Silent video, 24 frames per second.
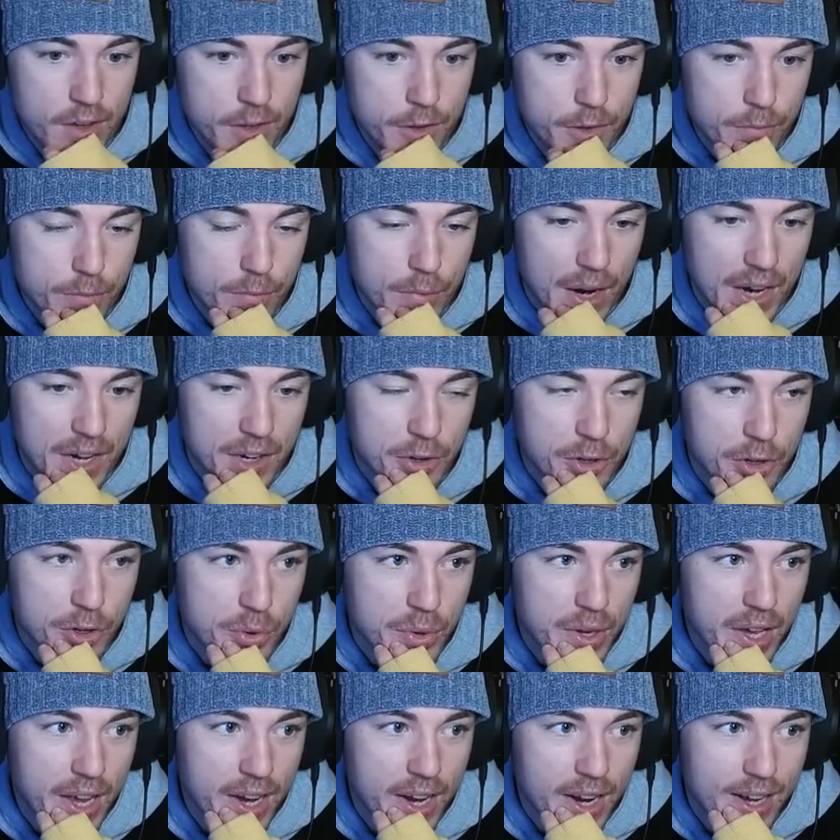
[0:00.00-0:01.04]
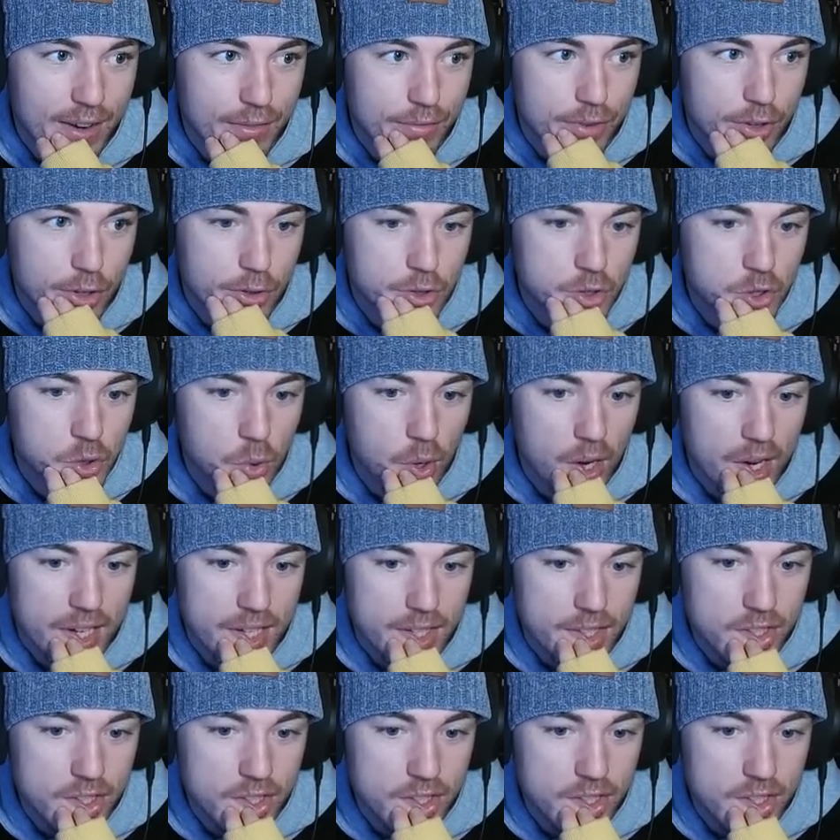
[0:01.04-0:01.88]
Reminder, you cannot vote twice,